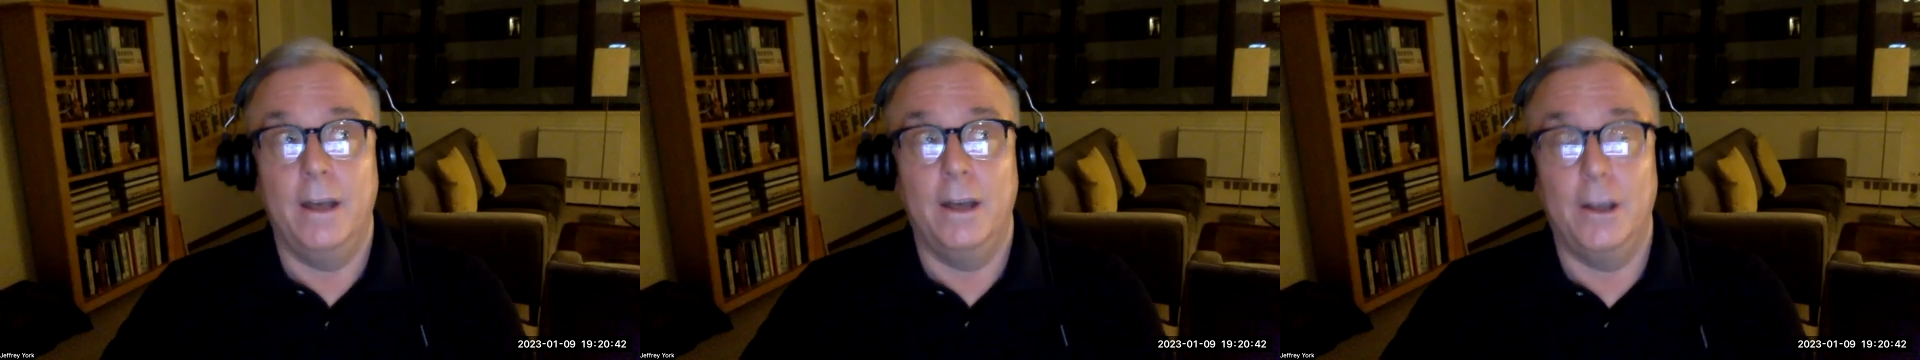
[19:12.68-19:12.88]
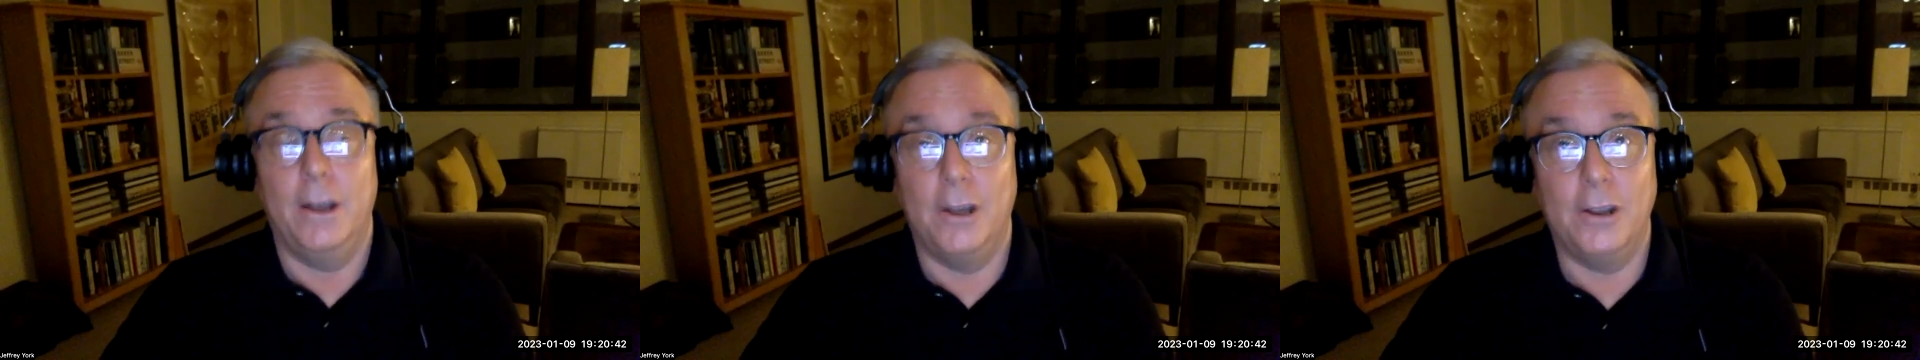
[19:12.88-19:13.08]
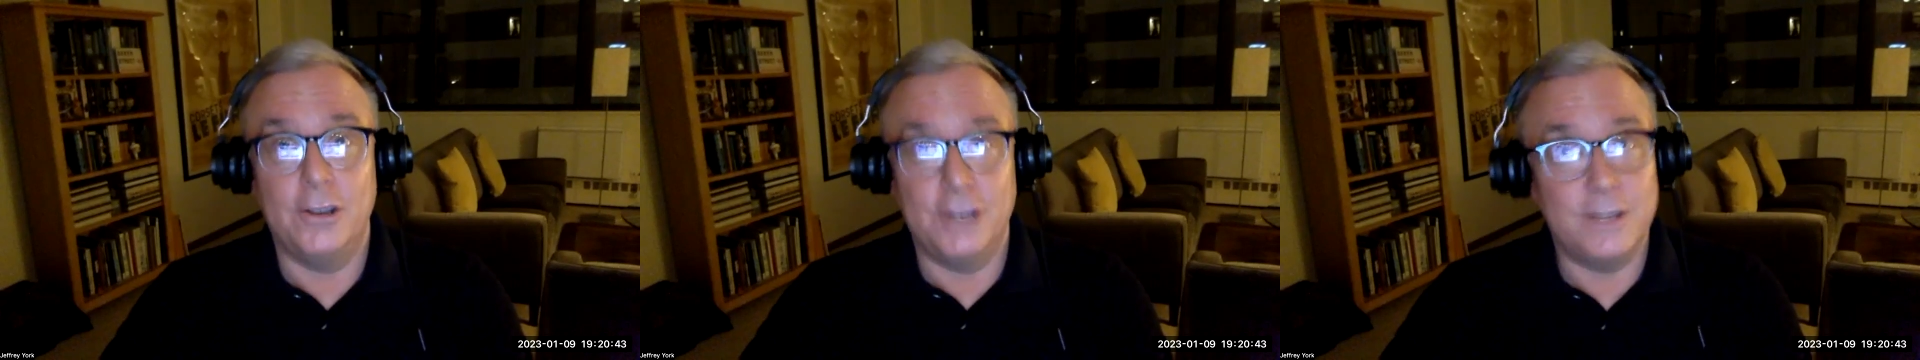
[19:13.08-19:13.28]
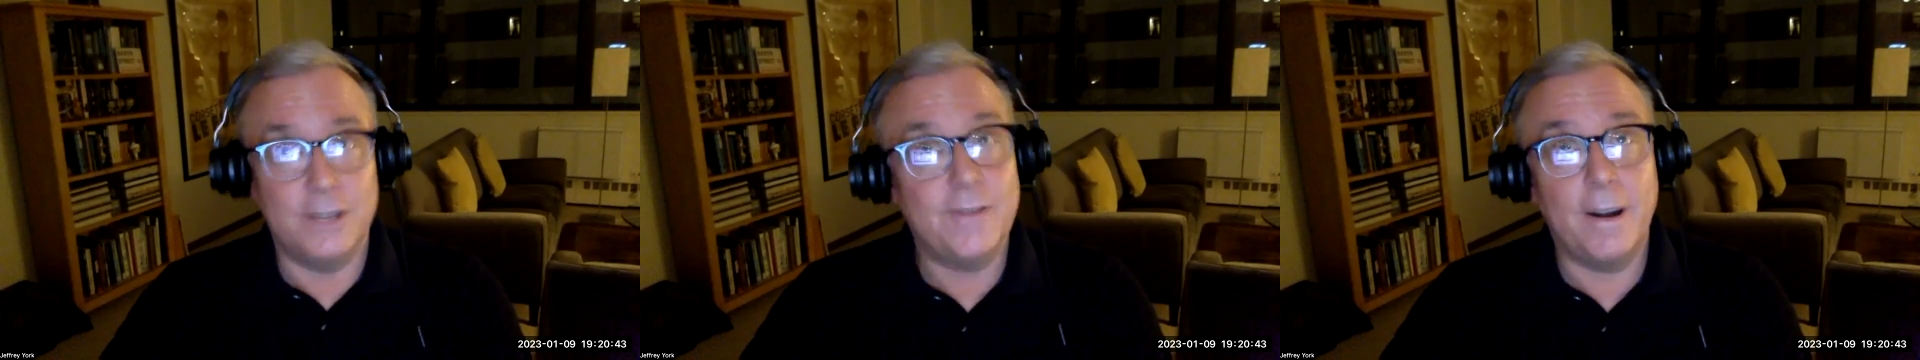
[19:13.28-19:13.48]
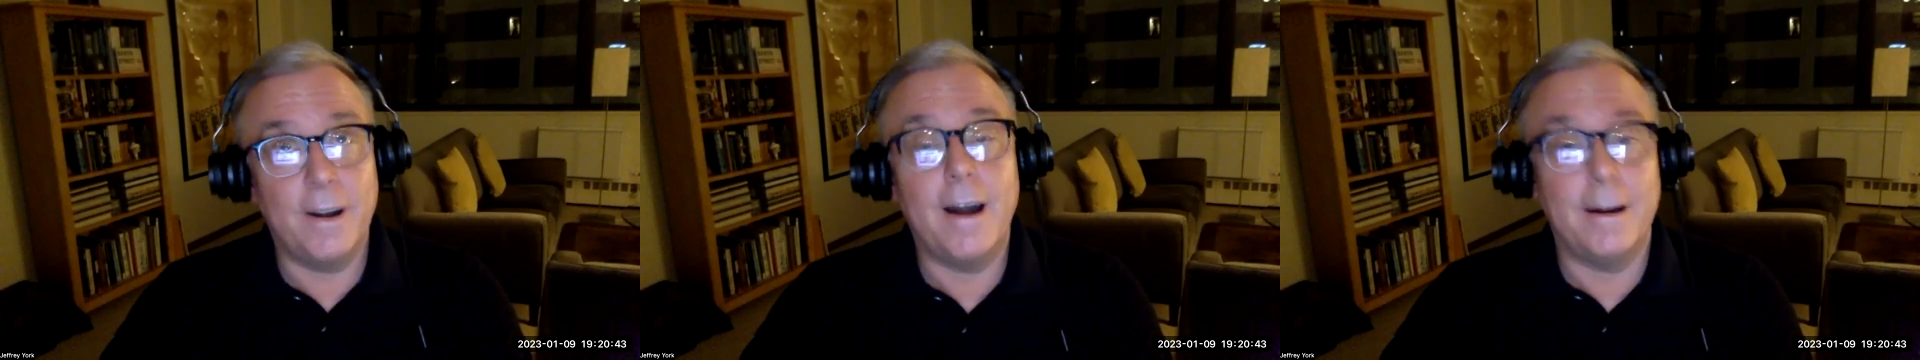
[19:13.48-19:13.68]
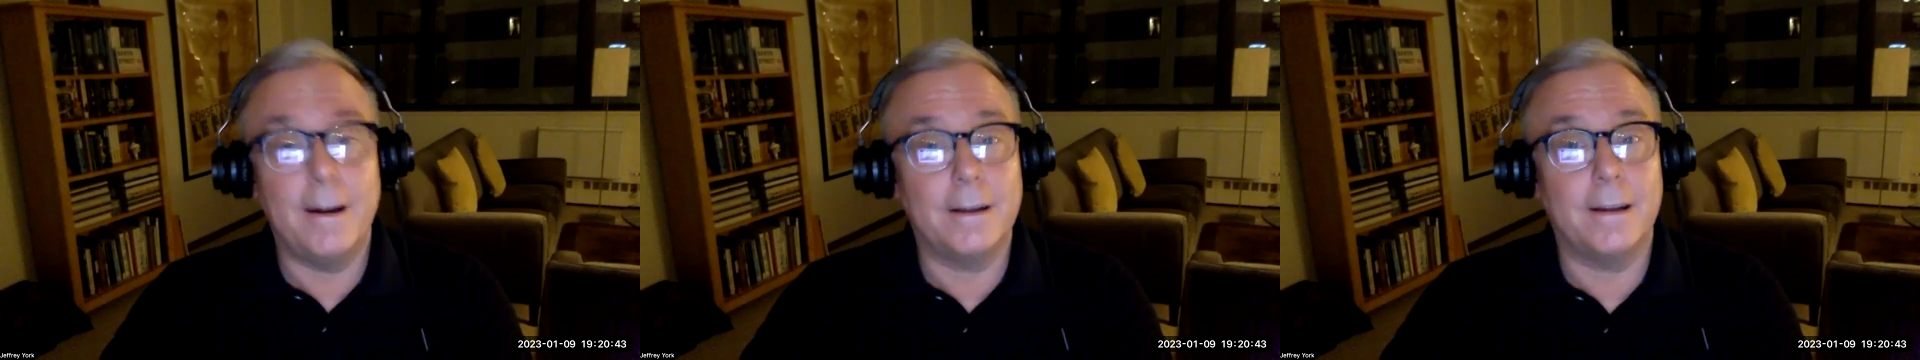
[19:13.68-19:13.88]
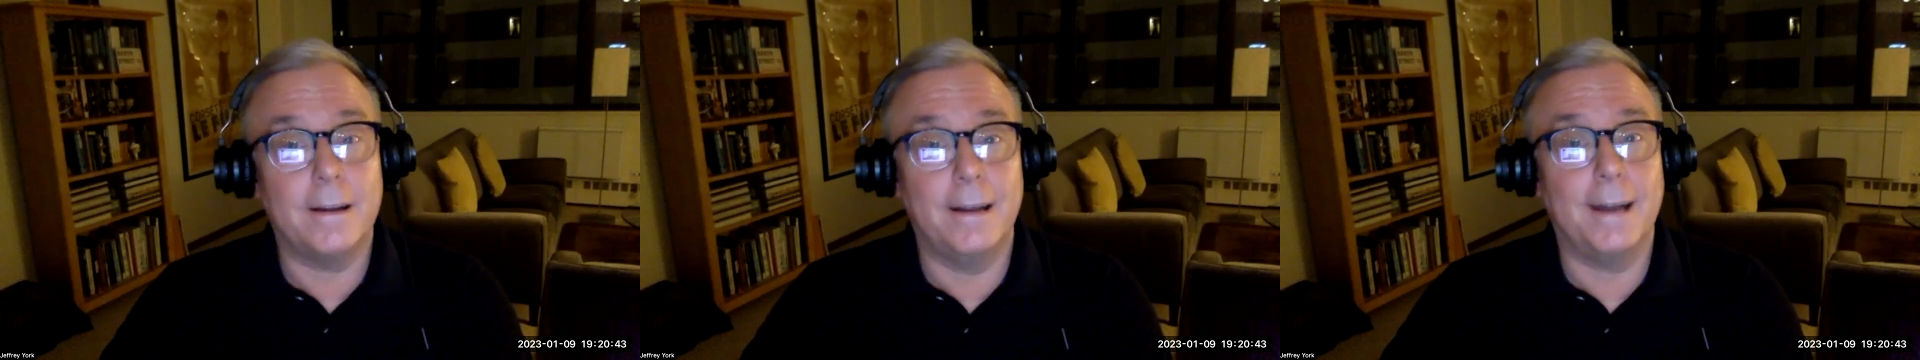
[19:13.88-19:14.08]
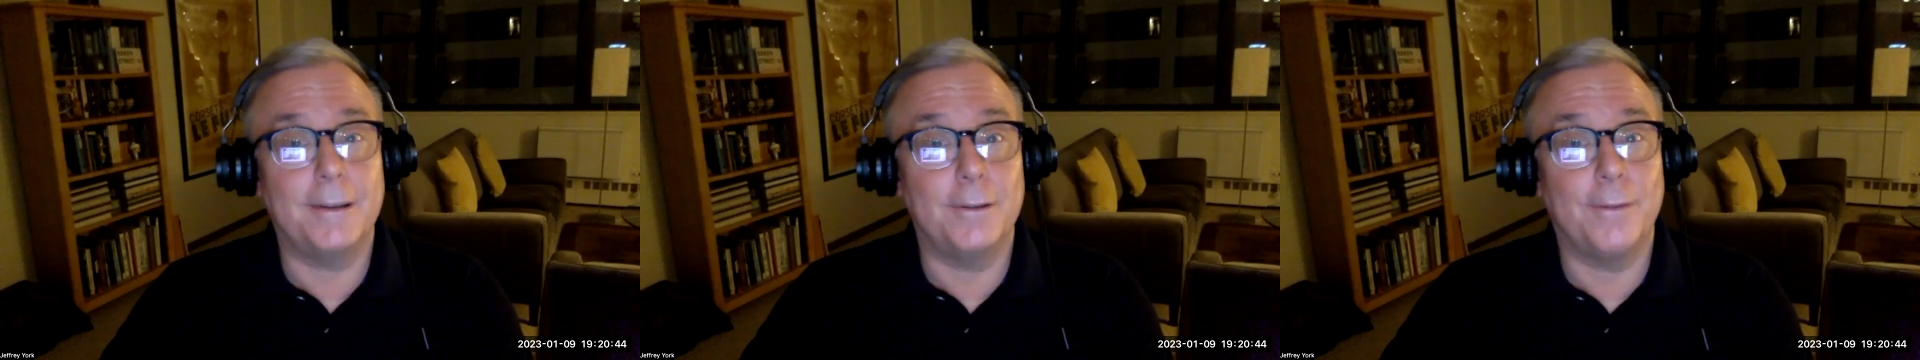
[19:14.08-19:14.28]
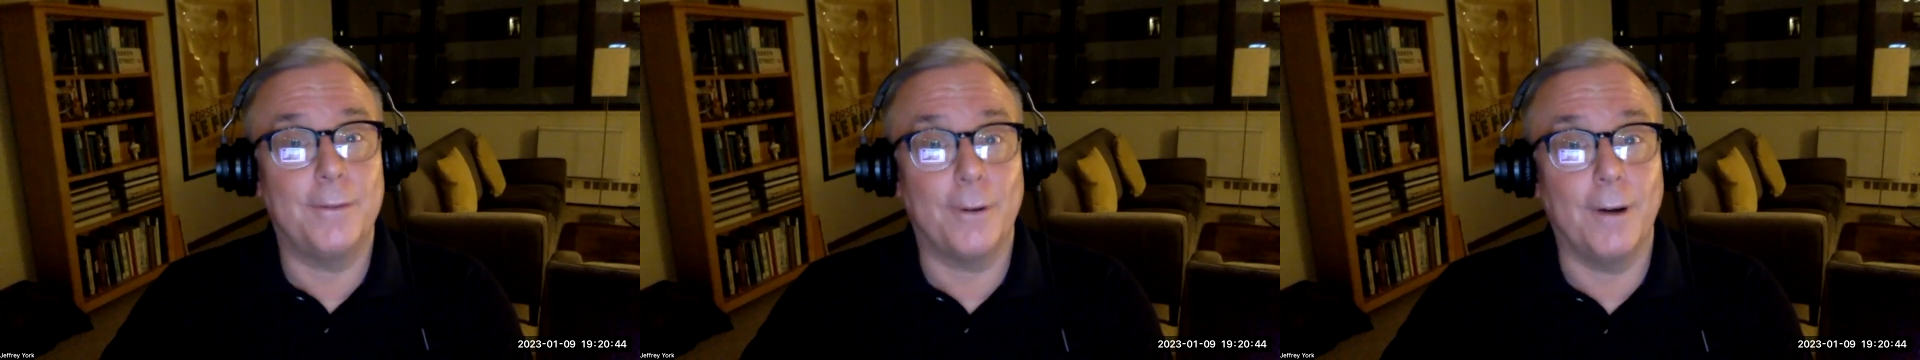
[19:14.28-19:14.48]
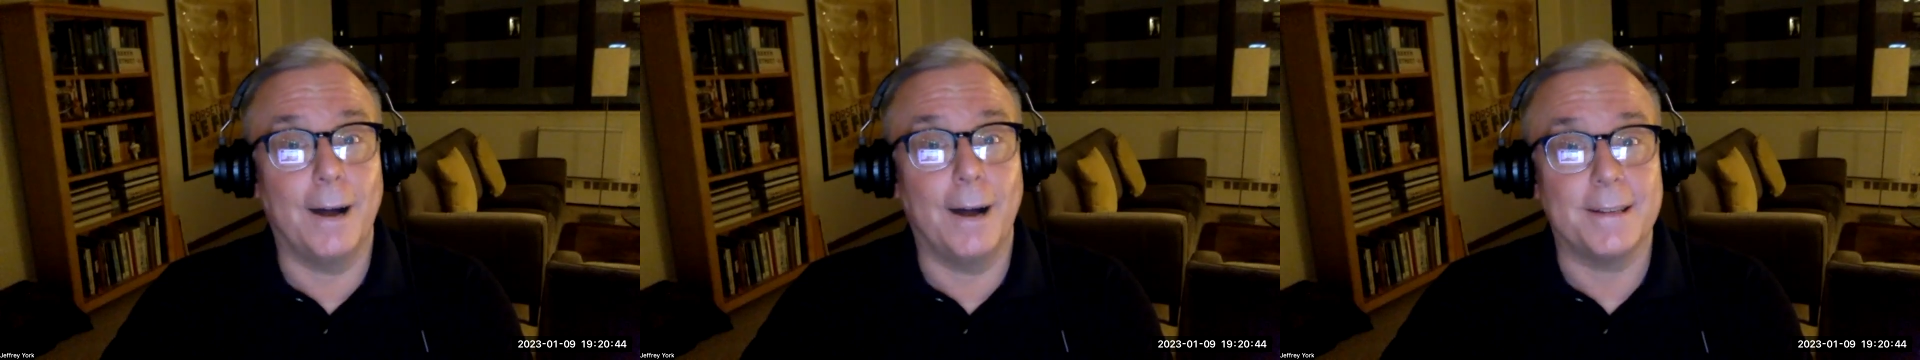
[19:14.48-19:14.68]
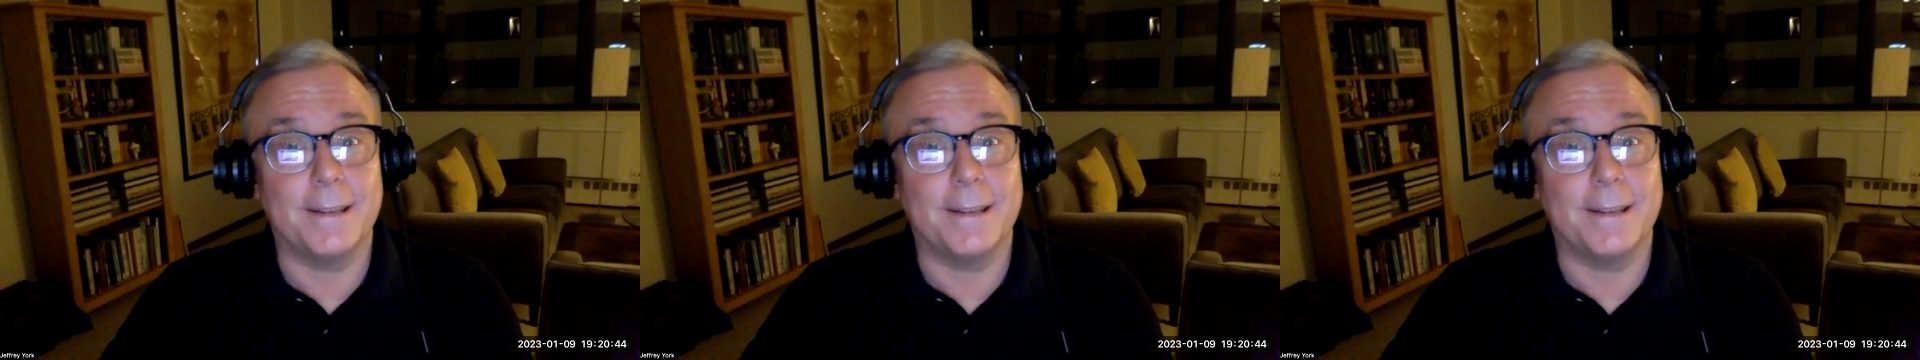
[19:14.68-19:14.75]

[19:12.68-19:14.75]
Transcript: she's very hard to connect to for us,